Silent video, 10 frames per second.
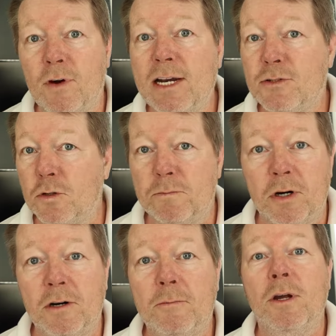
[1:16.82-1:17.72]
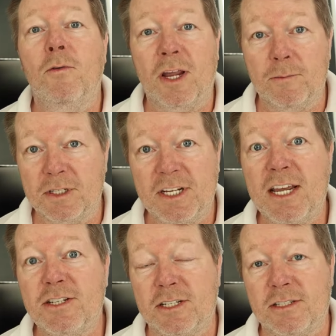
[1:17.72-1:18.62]
really superb
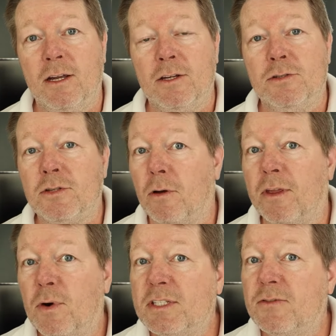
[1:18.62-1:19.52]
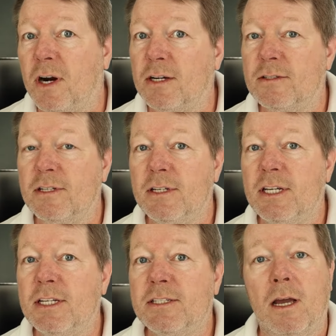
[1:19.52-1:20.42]
recommendation. So the restaurant
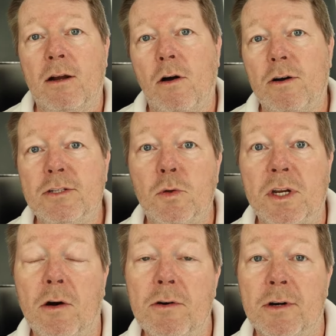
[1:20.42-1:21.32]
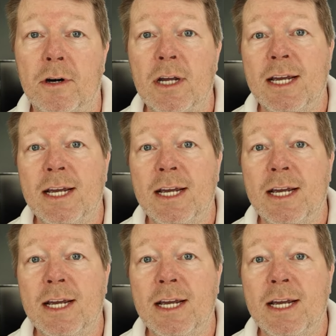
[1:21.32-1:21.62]
is, according to the owner,